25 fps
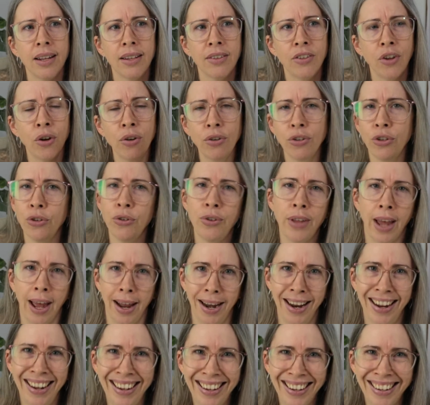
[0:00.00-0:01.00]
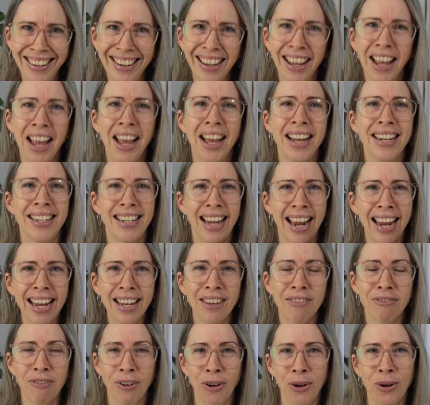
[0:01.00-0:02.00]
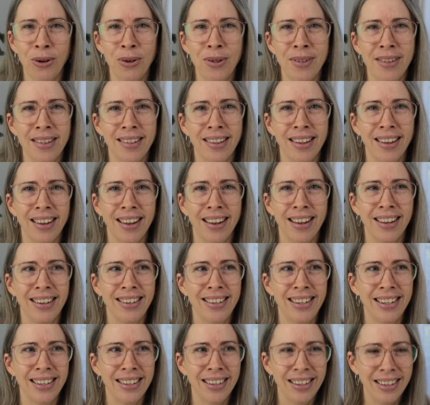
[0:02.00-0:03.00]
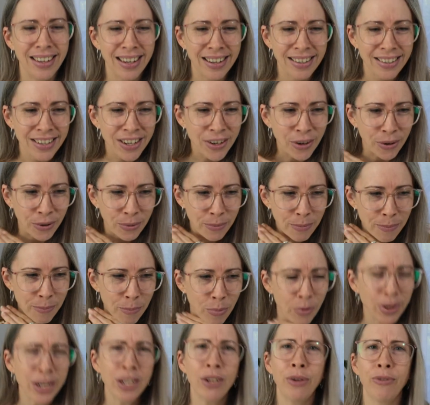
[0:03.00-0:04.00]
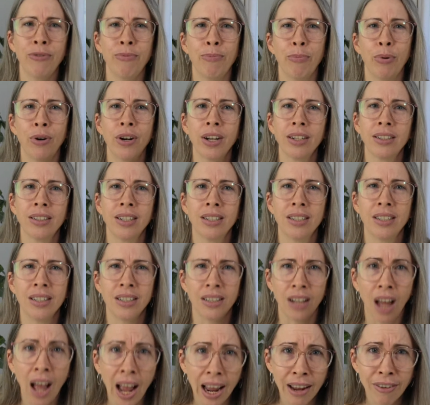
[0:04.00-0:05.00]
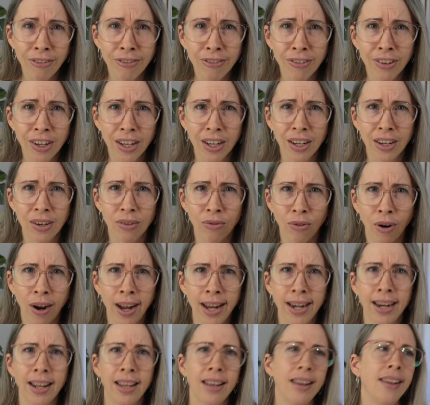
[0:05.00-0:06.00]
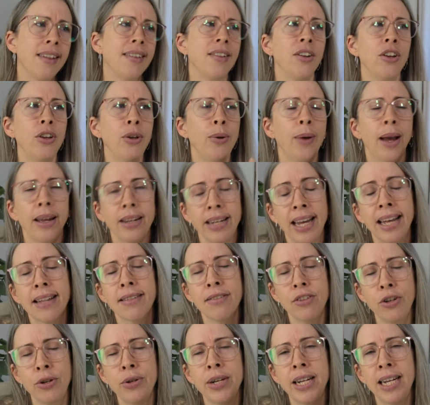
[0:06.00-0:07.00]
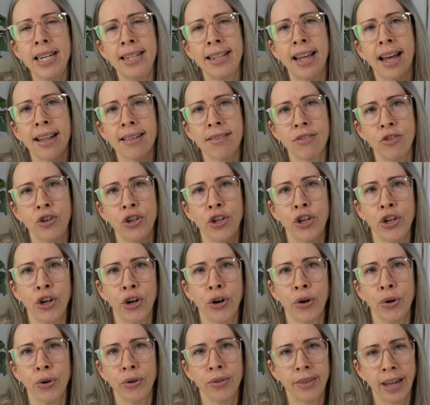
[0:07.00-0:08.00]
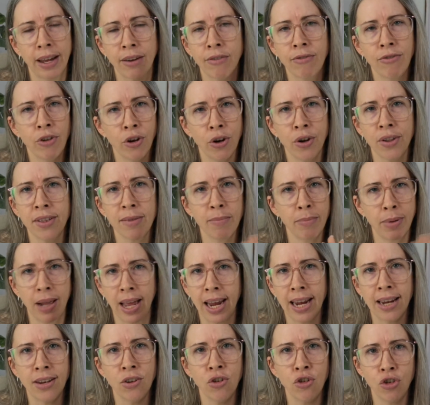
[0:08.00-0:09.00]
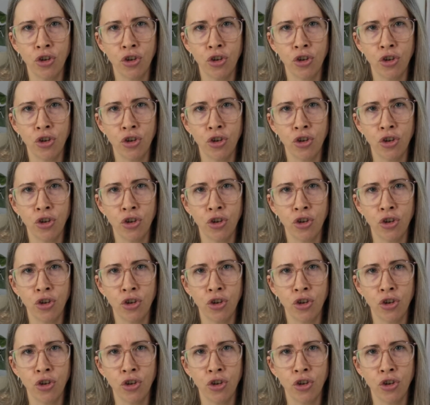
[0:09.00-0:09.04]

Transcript: don't do that. Take photos to, bring your product to life, right? So you need that first plain